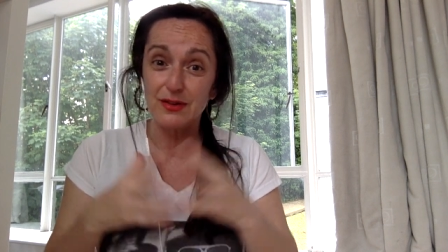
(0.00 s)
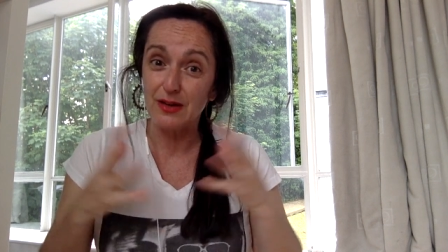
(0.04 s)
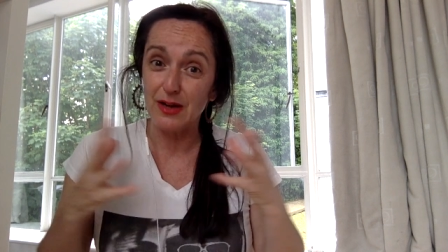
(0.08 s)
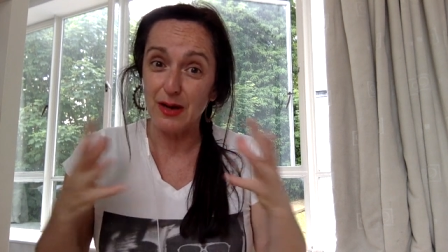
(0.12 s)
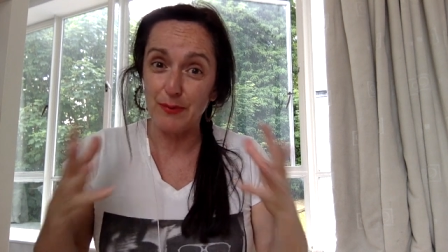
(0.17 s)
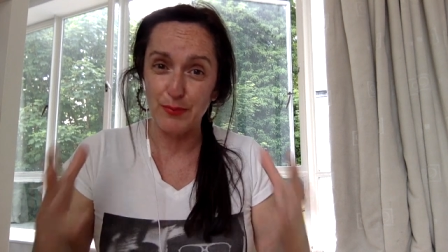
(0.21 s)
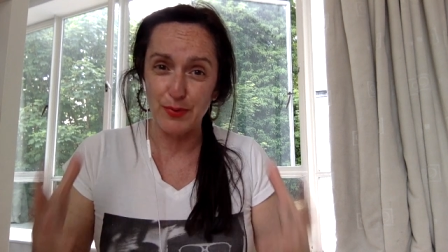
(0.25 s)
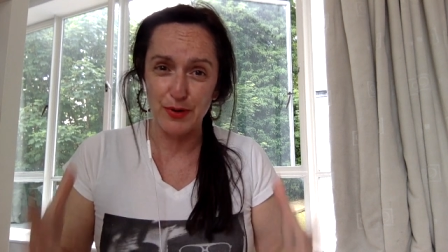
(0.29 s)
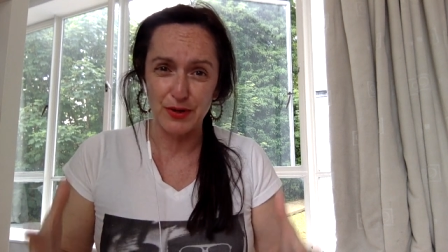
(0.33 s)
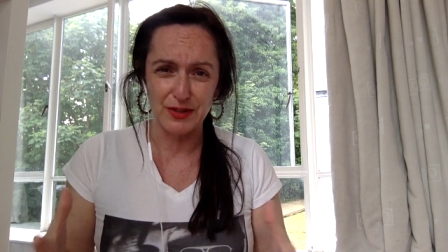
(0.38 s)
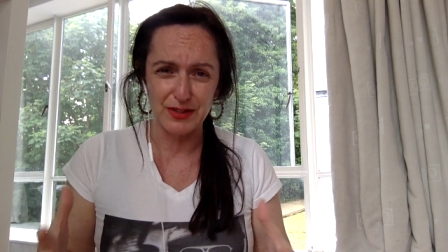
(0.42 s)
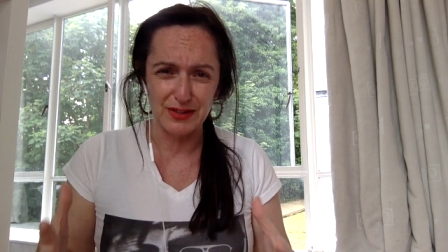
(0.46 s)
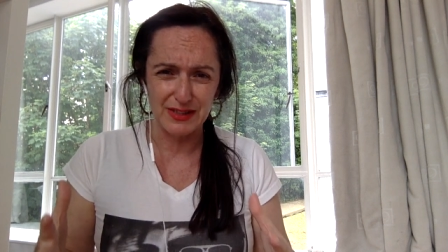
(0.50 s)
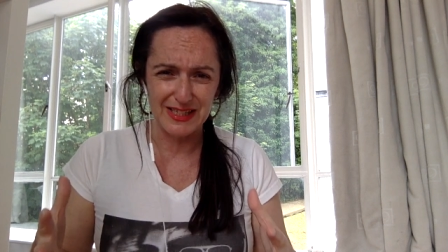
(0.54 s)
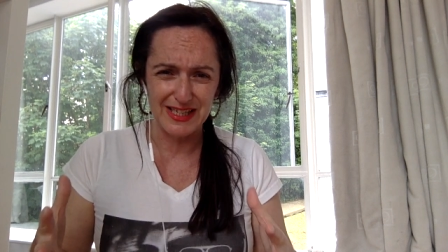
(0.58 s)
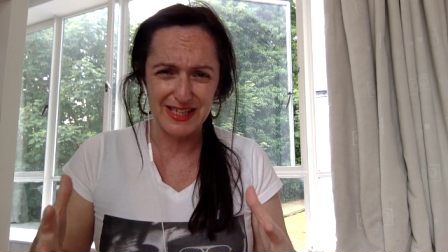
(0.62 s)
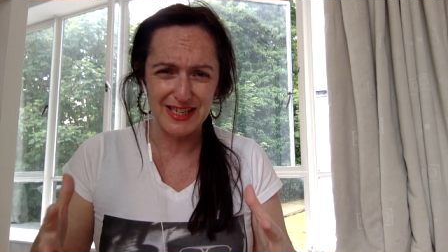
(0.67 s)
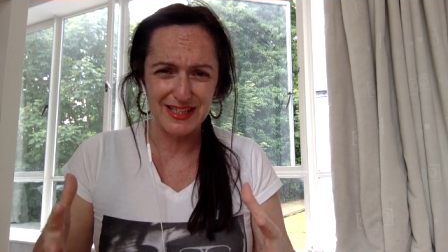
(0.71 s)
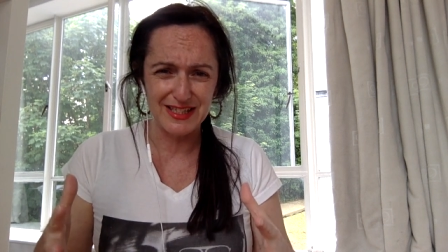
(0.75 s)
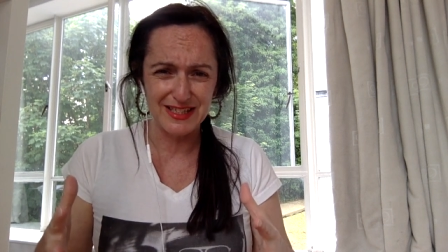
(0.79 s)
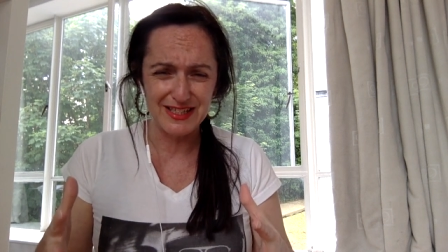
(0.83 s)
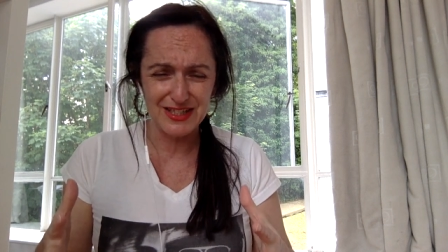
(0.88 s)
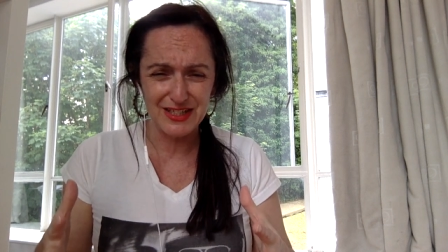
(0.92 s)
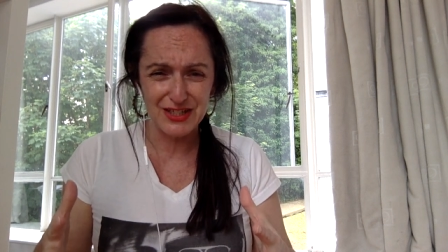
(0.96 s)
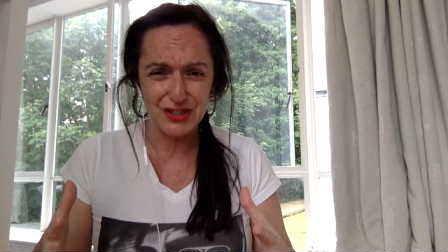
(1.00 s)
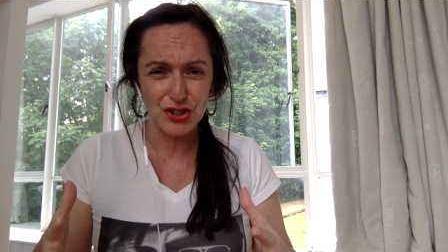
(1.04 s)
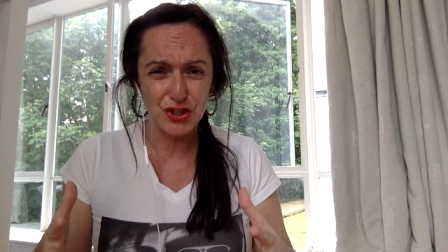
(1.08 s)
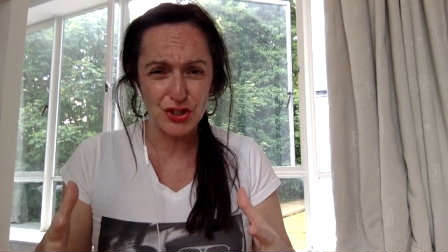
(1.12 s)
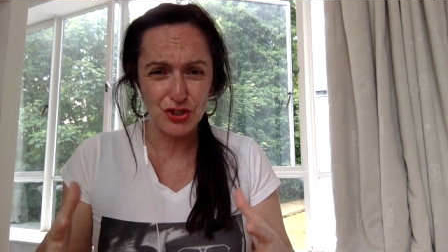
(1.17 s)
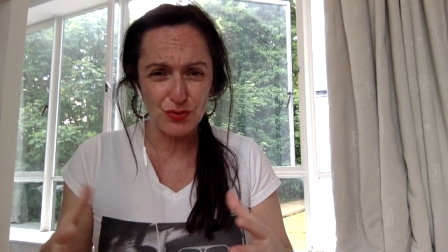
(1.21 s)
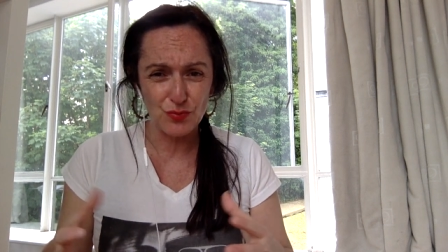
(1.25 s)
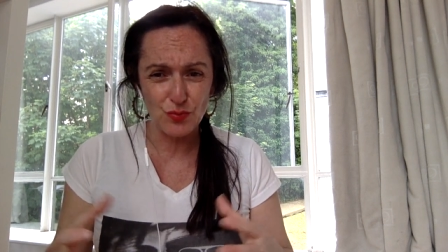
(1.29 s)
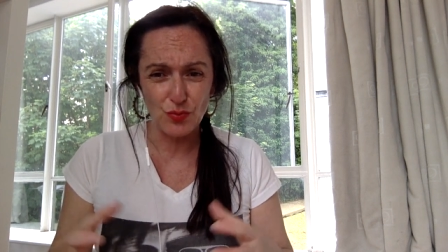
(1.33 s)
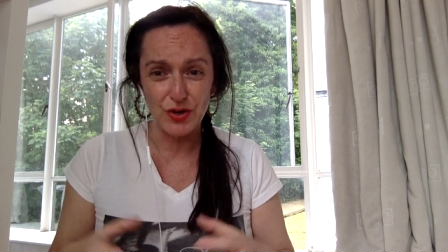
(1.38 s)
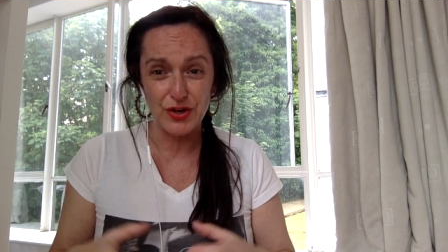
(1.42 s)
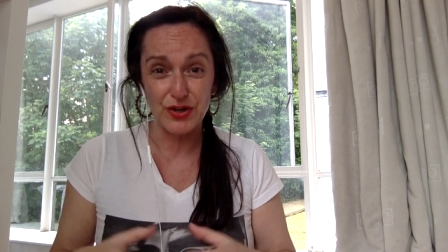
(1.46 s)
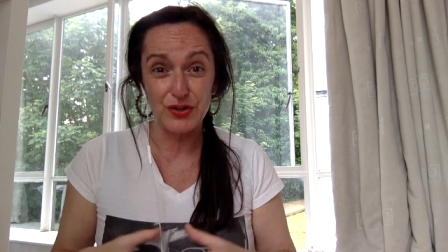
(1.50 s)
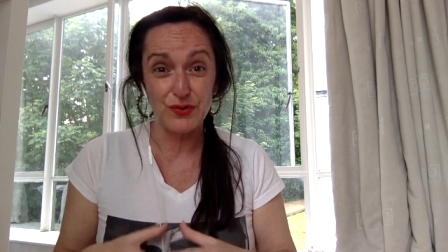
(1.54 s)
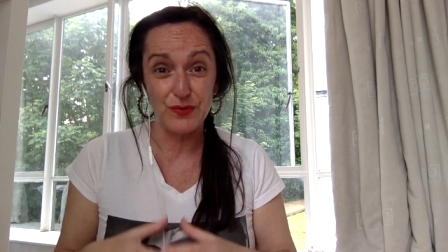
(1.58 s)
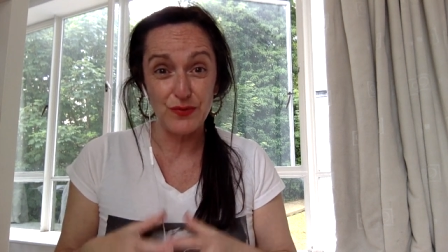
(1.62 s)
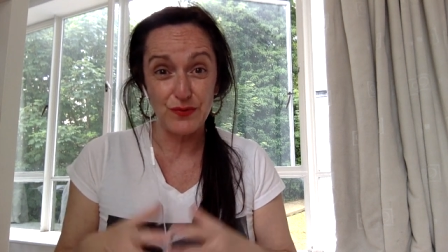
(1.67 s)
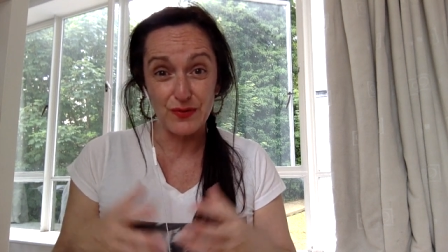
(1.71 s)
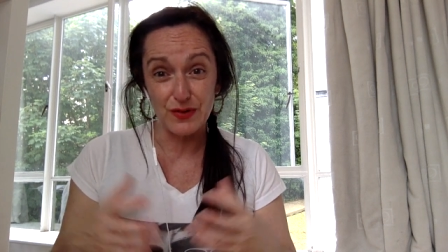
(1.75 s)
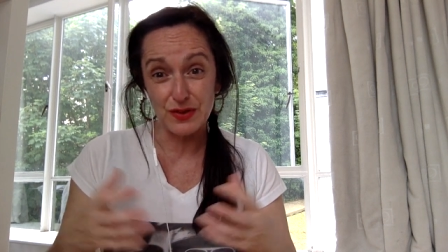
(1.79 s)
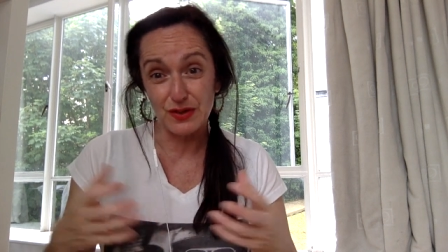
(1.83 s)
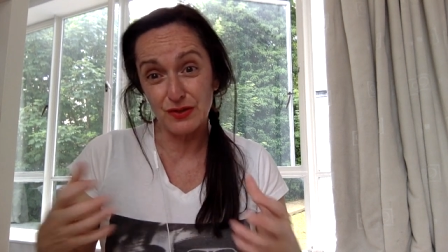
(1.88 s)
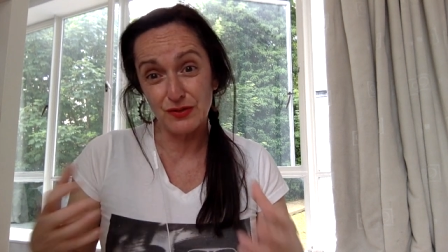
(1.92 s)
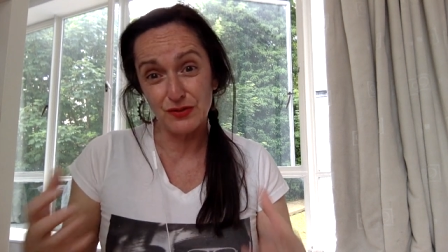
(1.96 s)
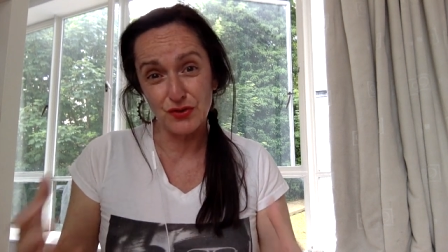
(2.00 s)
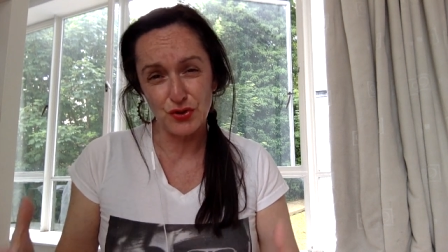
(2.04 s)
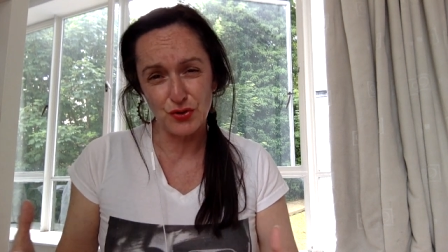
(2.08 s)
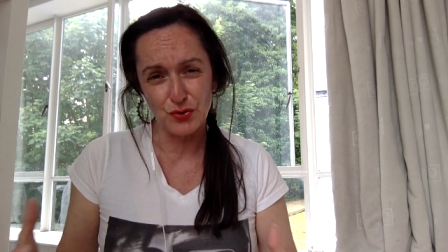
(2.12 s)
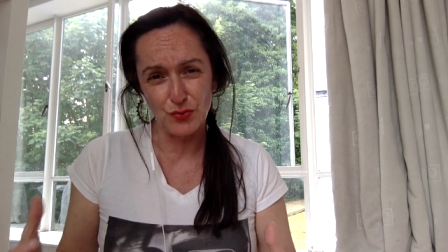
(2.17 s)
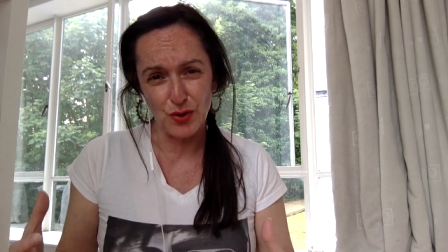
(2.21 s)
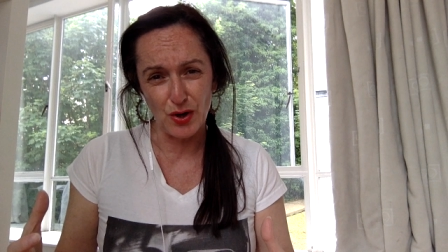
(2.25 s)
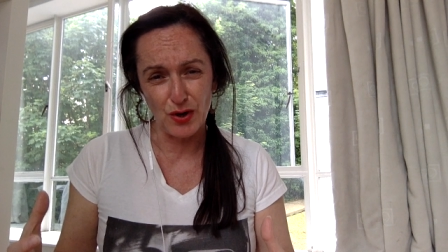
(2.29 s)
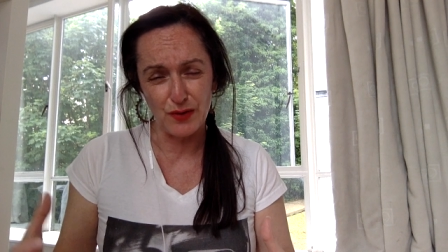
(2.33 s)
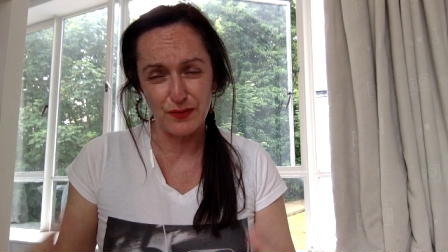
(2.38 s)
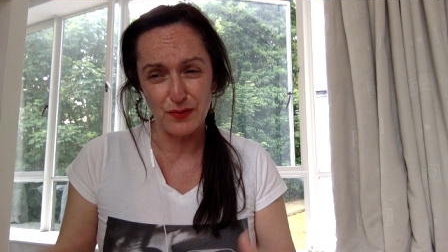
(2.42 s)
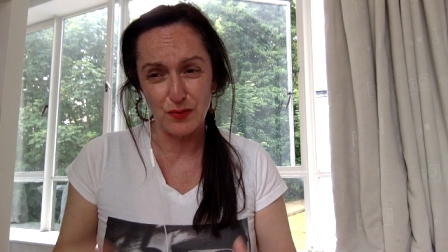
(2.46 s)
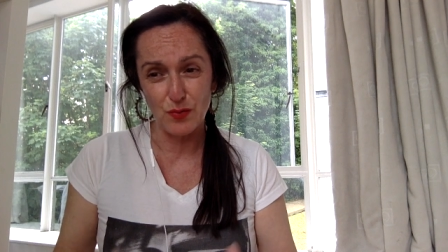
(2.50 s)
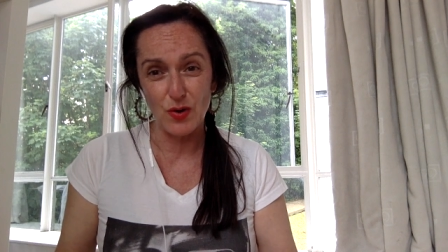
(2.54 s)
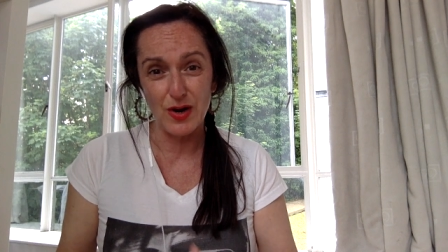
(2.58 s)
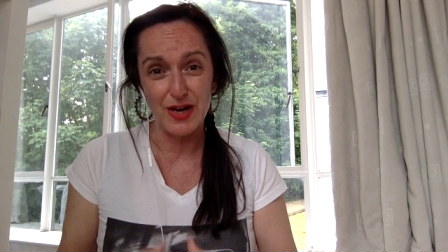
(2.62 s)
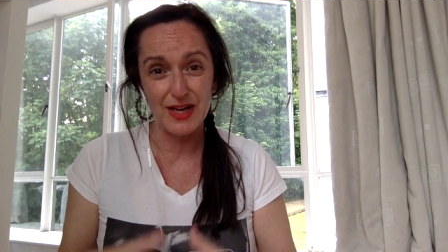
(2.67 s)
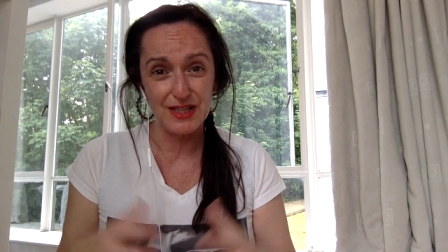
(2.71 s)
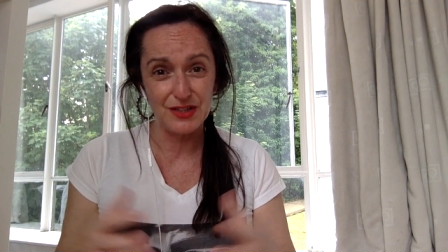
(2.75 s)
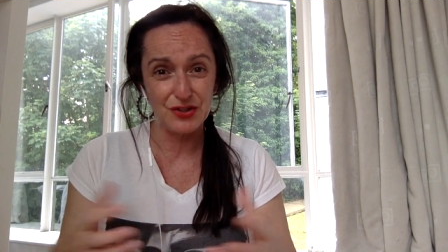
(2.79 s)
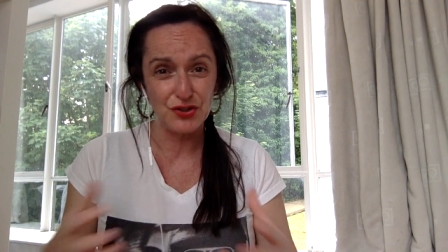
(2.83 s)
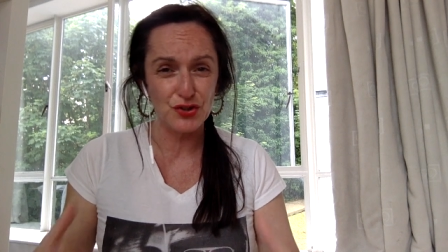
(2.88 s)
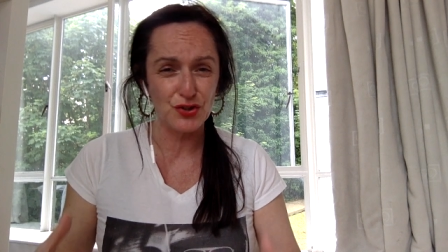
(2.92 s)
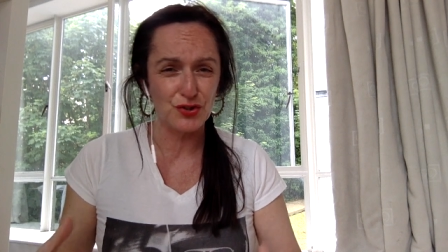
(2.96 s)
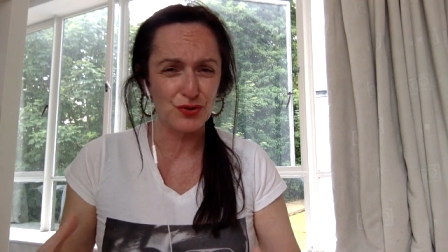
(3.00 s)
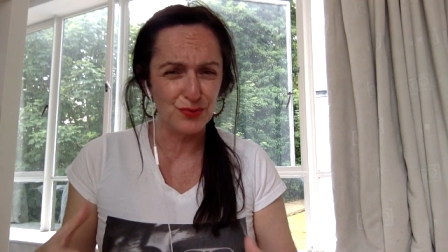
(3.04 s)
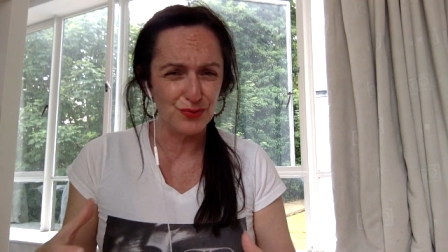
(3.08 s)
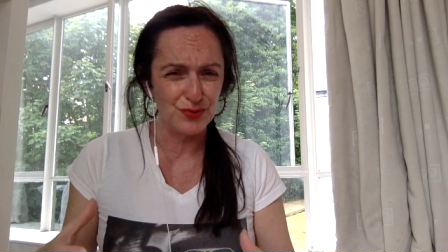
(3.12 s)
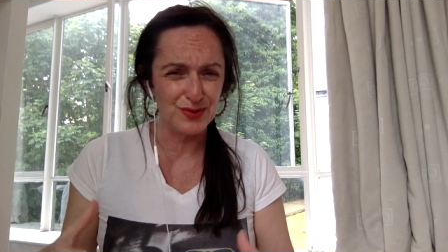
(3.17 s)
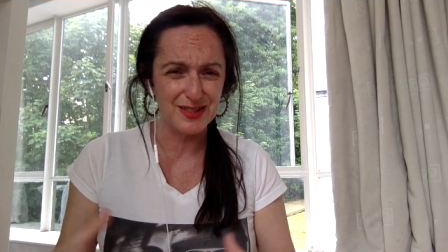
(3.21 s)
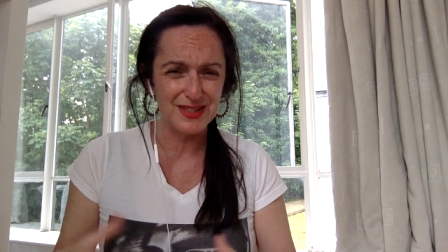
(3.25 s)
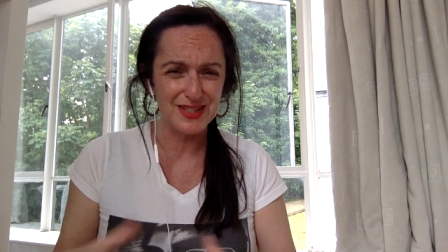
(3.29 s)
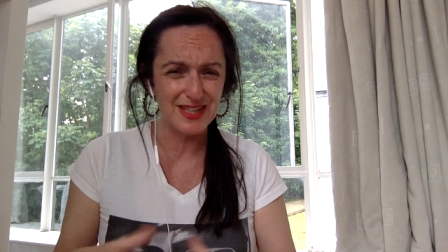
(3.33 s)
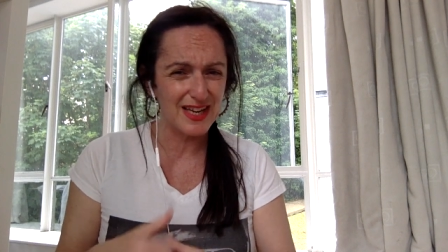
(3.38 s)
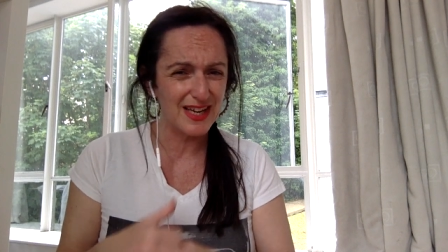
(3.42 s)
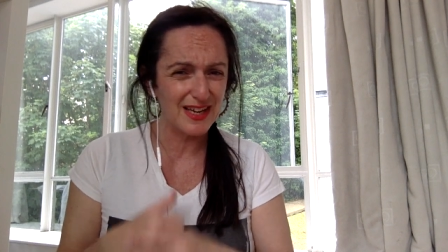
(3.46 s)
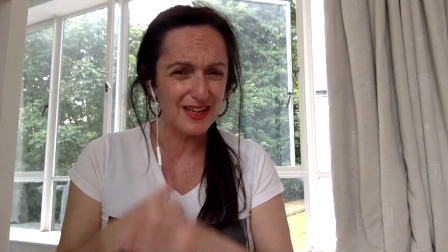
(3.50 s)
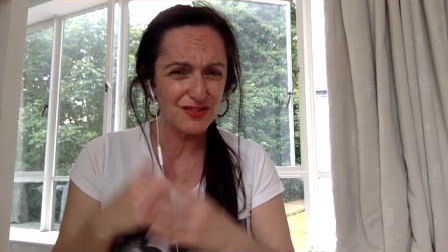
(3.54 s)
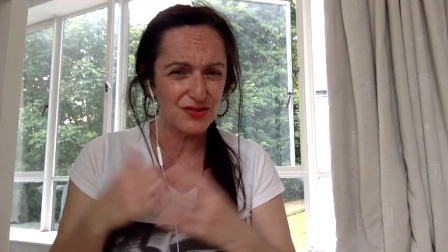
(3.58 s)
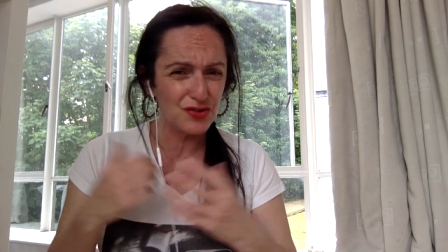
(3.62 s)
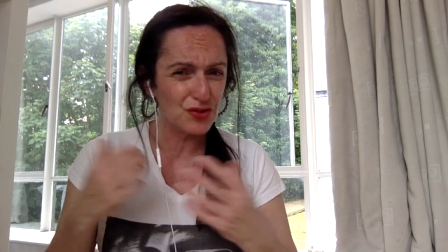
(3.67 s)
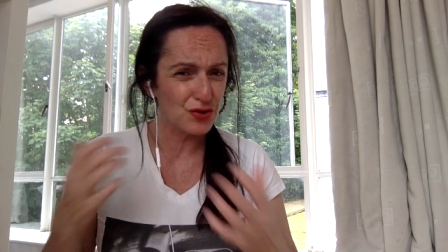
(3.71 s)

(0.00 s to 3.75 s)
a bodily condition where you feel too overweight, too sick,